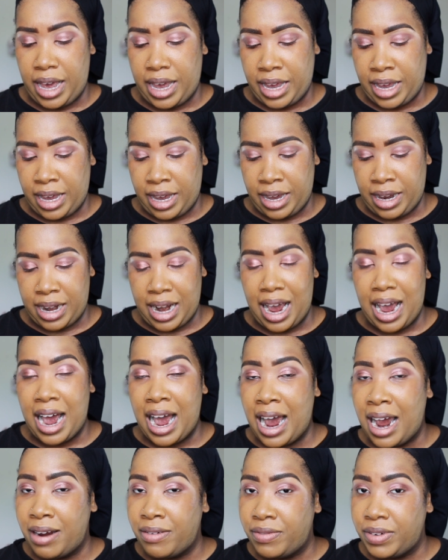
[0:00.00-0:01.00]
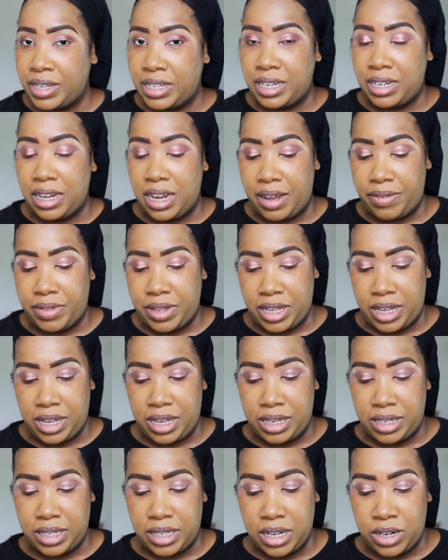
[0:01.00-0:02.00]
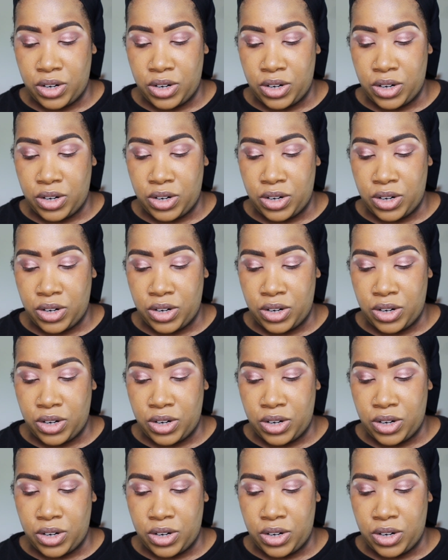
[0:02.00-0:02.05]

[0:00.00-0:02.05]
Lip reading: and I really love these.